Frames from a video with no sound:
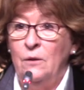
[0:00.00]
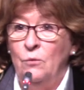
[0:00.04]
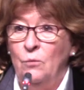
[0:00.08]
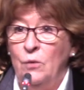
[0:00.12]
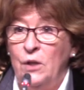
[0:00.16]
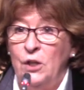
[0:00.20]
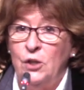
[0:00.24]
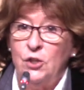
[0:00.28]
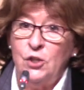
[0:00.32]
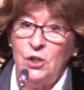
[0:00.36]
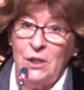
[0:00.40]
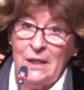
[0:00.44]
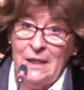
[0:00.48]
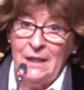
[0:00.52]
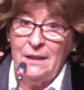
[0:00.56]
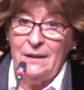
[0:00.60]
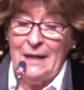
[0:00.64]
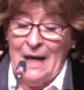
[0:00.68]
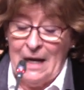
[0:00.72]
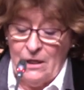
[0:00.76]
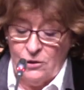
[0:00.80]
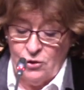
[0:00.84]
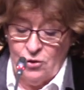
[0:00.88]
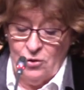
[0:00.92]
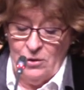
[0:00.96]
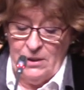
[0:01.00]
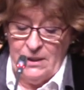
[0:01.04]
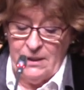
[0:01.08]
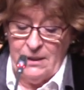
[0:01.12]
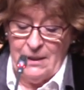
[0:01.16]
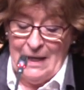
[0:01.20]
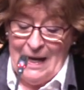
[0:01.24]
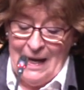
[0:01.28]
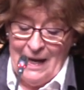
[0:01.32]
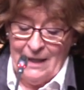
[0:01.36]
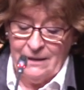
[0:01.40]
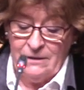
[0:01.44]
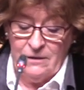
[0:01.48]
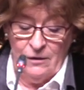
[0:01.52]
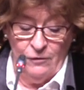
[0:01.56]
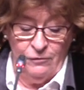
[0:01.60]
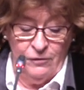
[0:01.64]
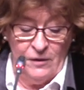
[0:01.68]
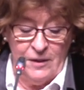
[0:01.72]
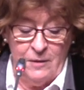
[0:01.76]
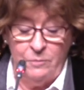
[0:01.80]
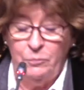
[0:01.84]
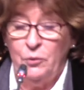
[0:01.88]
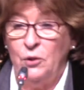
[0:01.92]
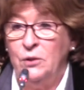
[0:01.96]
in which it actually
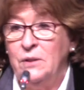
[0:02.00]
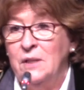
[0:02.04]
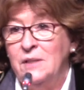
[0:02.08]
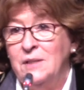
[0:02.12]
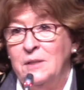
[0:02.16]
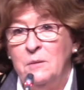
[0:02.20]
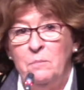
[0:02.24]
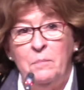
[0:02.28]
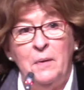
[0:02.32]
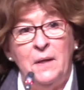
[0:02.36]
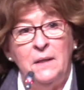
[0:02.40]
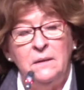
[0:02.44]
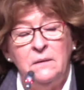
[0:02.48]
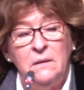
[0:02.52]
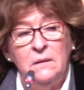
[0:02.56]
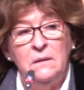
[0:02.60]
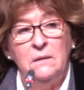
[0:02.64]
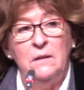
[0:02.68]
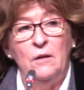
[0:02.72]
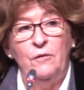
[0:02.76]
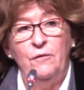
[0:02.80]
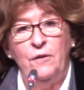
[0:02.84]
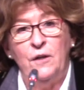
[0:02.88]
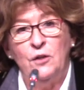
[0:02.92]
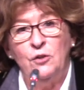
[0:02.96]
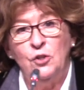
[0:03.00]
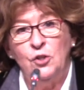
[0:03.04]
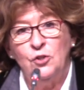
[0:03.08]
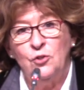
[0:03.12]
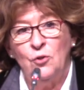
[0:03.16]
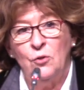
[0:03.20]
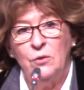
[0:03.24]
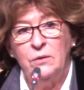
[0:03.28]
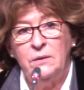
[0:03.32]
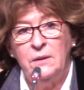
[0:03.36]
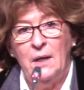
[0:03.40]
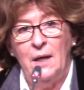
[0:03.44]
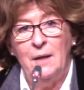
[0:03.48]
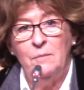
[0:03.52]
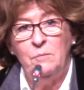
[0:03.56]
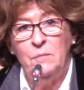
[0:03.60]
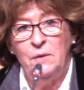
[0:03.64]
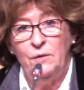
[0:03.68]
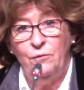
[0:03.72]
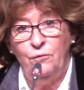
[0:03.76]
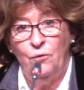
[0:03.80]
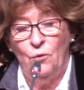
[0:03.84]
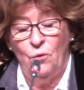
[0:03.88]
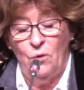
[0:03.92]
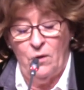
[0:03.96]
actively participated a very short time
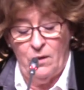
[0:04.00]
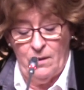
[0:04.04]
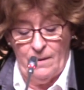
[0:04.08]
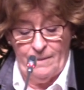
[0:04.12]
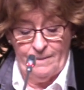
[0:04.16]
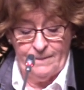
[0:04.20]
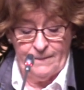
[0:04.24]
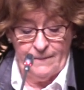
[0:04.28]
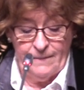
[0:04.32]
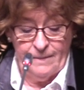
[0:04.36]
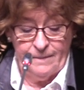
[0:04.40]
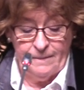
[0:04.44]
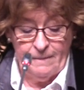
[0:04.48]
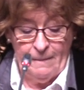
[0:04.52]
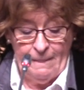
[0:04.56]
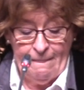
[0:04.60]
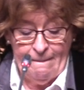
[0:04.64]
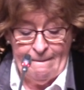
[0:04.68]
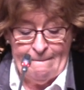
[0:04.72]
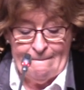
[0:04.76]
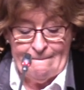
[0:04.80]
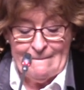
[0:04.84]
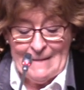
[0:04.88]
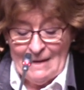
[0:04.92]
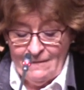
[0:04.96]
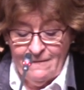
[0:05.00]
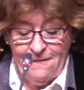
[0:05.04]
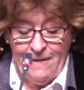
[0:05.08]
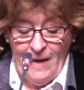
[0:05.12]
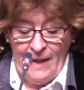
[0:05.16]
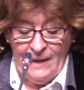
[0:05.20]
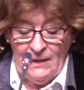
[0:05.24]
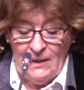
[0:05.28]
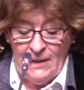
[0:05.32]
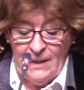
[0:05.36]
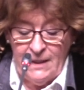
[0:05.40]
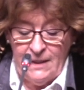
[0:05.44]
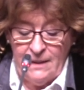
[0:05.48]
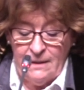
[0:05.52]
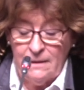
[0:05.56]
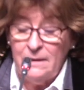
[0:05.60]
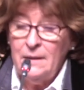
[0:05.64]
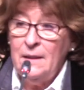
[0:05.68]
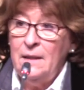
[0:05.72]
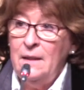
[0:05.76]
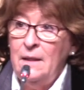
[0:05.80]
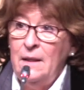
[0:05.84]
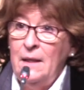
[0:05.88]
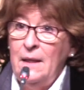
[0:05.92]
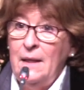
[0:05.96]
before. Finally,
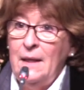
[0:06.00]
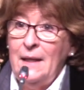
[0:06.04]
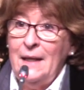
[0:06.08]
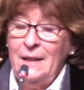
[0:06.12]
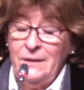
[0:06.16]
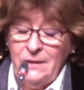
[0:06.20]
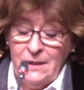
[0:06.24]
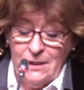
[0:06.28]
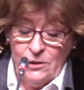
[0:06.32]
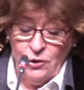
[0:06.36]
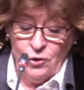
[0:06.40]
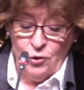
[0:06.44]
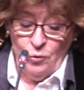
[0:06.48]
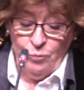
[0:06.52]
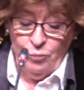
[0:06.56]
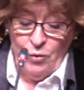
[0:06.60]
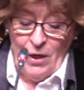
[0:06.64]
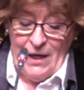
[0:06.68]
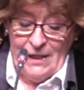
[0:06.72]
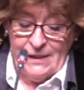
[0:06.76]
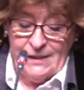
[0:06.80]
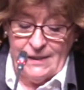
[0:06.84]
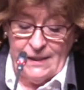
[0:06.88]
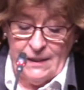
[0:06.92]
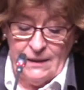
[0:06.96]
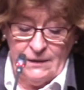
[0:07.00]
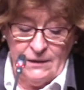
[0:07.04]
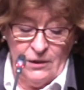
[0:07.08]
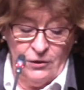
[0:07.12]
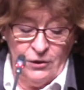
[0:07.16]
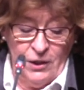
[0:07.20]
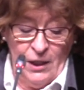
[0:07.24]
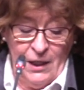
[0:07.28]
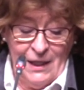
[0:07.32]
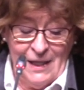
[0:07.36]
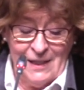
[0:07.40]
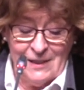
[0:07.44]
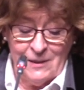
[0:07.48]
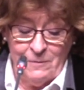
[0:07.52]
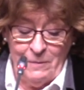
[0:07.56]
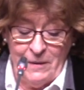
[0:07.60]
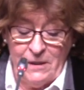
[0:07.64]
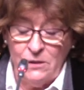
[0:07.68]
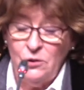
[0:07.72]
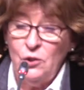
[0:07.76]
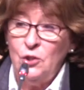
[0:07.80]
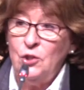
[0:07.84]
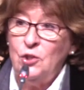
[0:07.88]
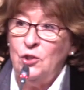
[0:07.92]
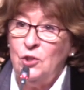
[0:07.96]
it is surprising that there has
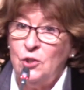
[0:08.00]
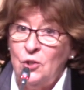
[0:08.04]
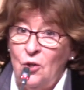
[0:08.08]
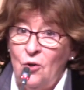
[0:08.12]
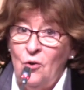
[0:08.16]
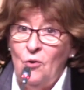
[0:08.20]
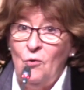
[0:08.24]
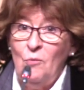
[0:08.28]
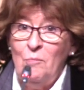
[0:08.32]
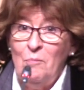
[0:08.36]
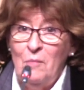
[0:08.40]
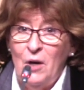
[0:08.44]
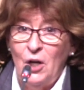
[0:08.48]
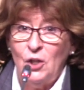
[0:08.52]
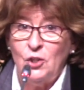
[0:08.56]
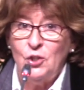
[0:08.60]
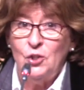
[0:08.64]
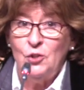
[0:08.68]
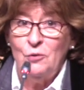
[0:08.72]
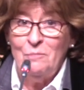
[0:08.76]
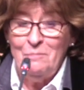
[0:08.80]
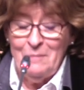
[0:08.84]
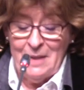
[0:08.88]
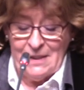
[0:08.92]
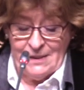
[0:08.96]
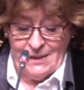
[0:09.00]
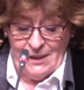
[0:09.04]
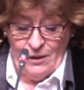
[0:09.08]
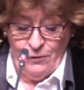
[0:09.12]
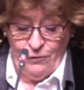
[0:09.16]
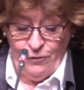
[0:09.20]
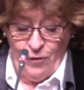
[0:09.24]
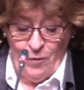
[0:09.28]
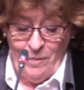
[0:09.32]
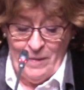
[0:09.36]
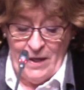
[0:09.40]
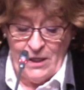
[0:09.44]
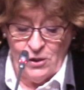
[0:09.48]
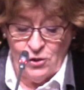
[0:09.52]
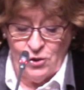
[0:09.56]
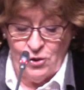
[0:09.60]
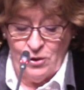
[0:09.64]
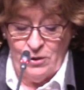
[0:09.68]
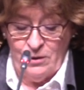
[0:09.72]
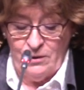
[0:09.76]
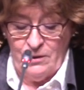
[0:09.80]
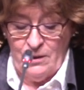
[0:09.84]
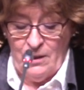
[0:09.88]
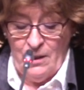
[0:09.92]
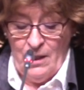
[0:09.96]
been so much
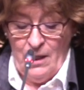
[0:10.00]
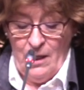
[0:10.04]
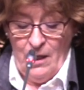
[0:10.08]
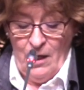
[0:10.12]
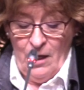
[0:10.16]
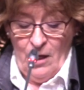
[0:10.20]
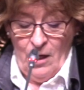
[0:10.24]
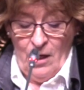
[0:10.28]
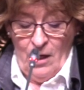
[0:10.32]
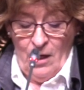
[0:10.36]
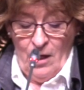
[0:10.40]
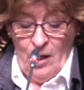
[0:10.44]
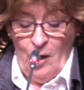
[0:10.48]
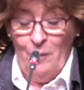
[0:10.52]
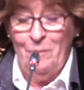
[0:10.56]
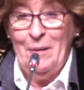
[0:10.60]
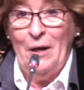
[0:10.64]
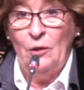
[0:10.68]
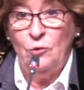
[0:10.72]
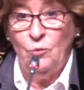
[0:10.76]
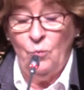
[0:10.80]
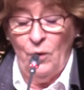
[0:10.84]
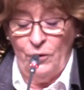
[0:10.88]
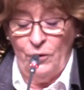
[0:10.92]
misinformation about